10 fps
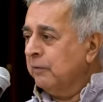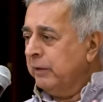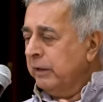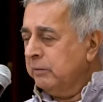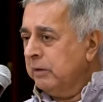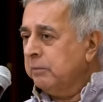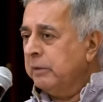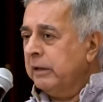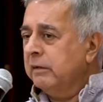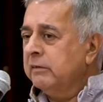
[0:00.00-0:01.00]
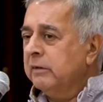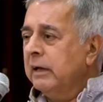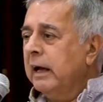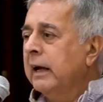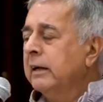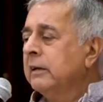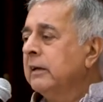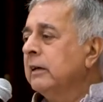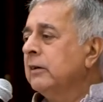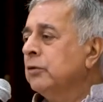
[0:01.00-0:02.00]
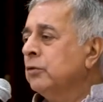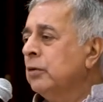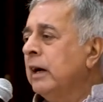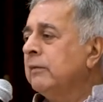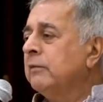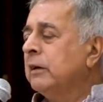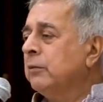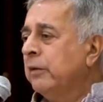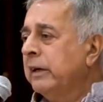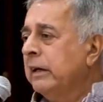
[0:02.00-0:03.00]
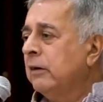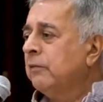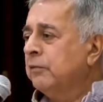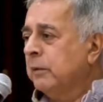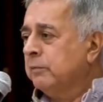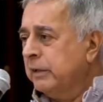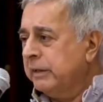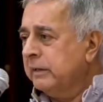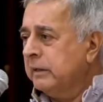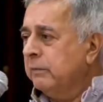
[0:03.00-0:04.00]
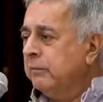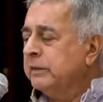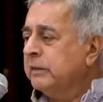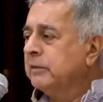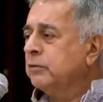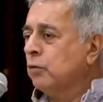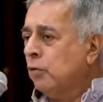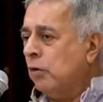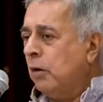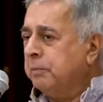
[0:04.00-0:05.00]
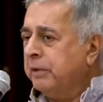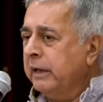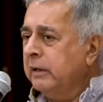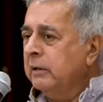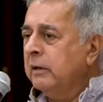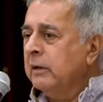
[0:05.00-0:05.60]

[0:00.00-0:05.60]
freedoms in place, and you have a way of subverting them, which is co-opting